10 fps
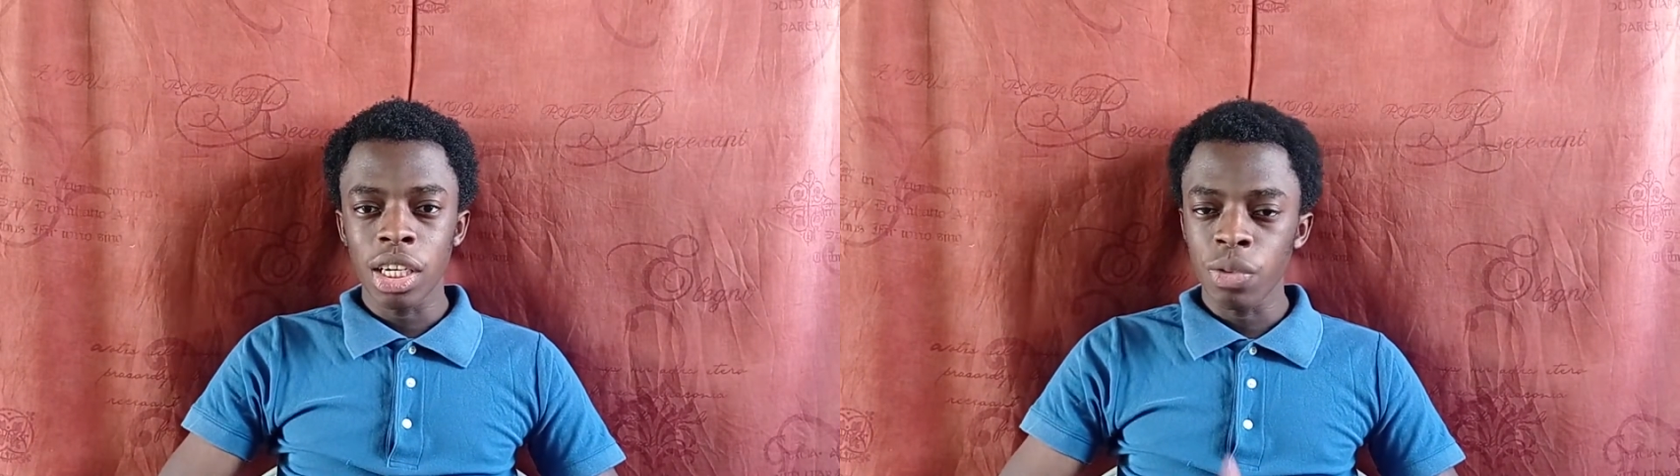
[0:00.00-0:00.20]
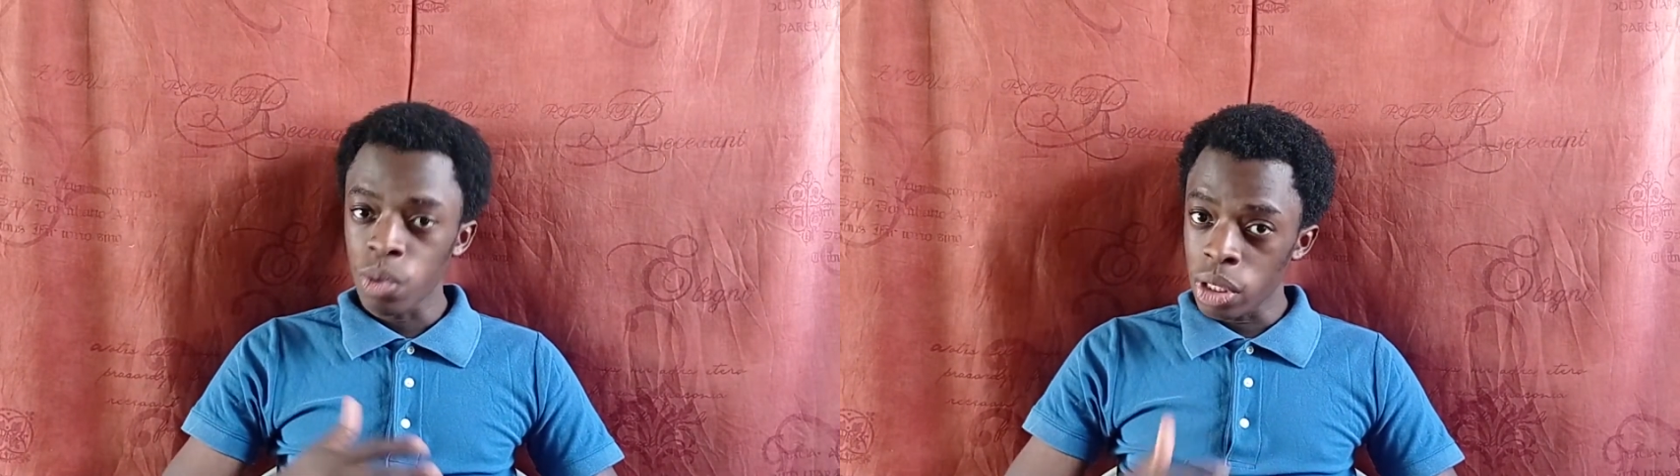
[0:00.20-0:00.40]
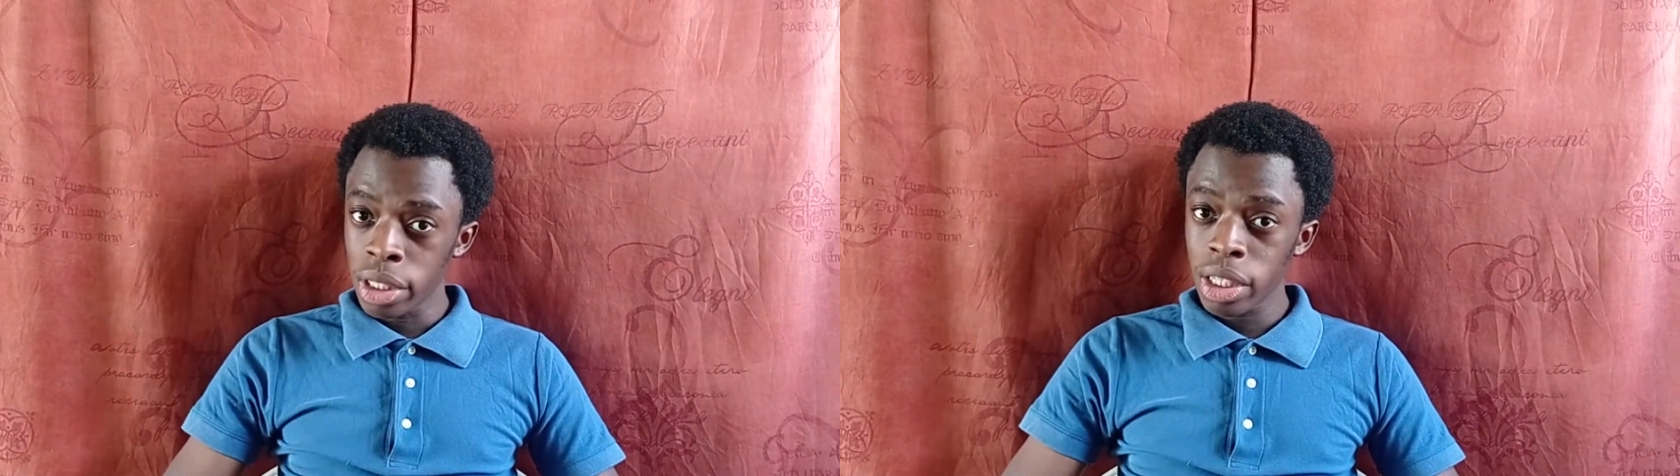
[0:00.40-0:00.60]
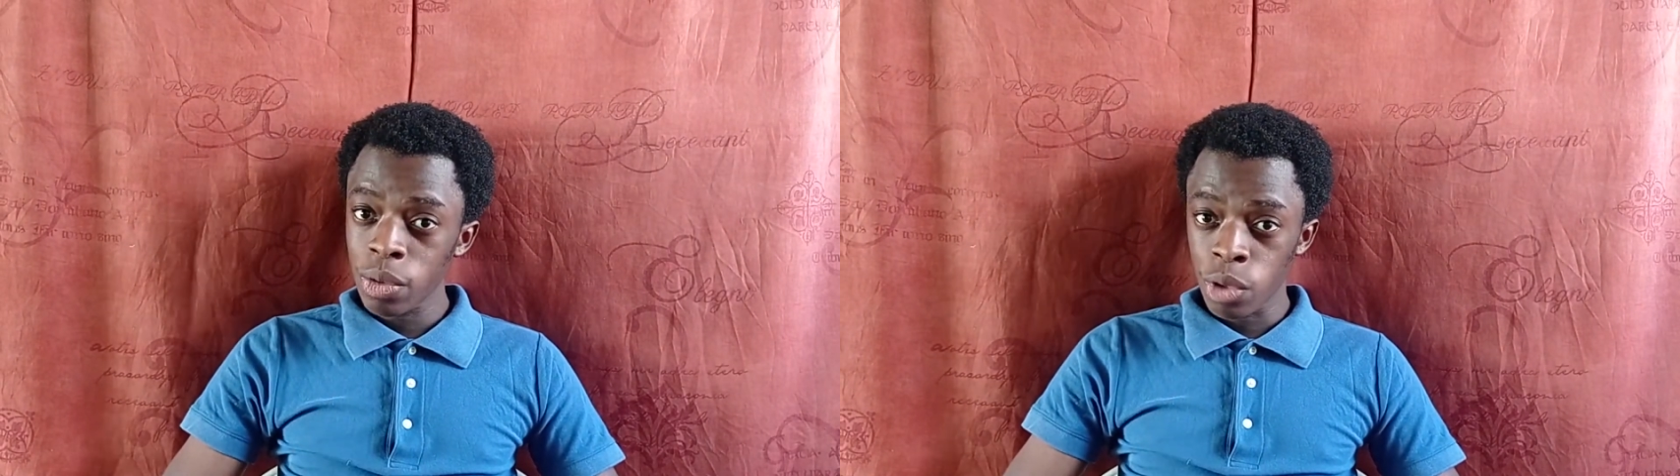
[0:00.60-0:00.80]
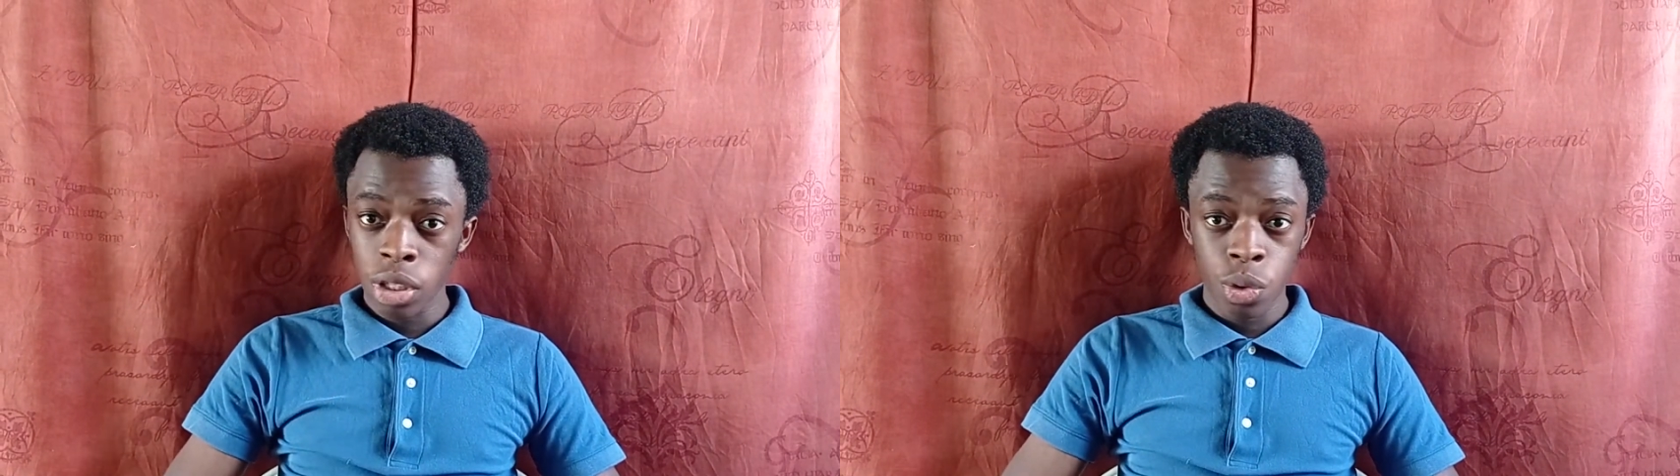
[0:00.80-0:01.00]
refrigerator
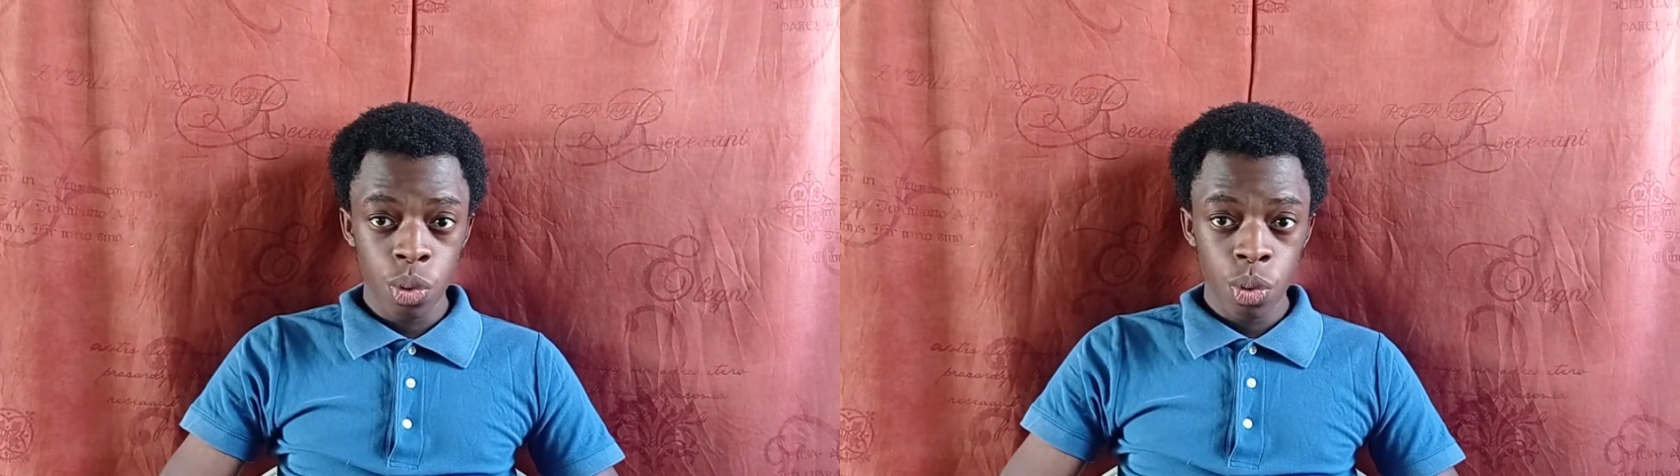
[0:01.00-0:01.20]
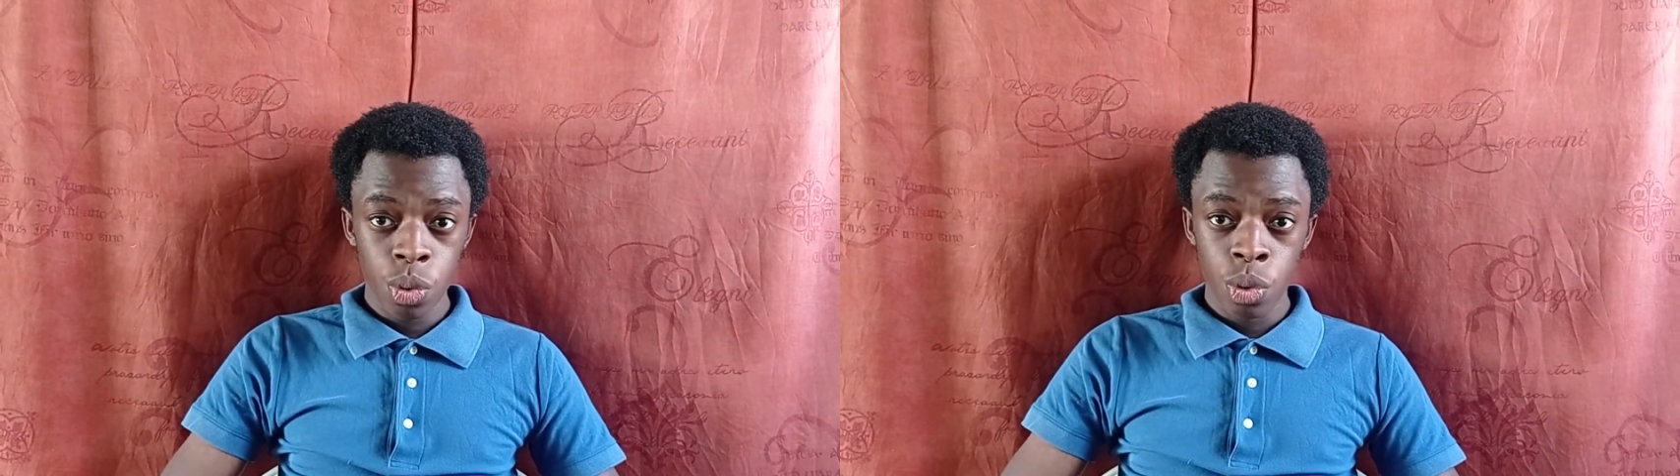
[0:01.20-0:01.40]
for it to